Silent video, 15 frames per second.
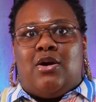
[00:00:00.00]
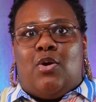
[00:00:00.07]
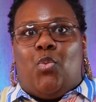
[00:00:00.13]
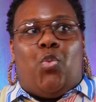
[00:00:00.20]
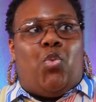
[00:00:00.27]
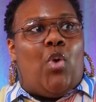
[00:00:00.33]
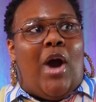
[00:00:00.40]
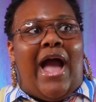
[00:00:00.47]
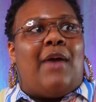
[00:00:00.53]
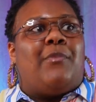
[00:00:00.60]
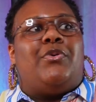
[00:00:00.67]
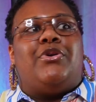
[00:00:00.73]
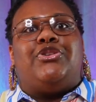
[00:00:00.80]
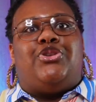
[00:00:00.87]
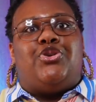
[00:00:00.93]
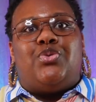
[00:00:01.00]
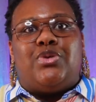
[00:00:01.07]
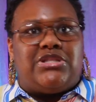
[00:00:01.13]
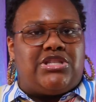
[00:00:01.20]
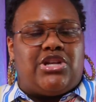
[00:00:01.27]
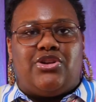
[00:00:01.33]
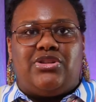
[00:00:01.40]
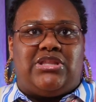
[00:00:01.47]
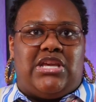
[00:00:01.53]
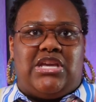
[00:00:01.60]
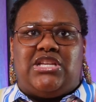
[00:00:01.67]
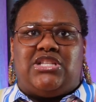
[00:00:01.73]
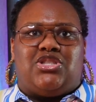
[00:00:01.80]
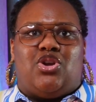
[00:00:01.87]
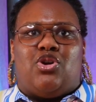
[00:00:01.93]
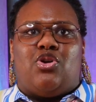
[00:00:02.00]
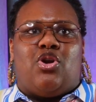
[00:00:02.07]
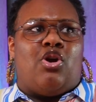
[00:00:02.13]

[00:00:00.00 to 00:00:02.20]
why we're doing certain things or,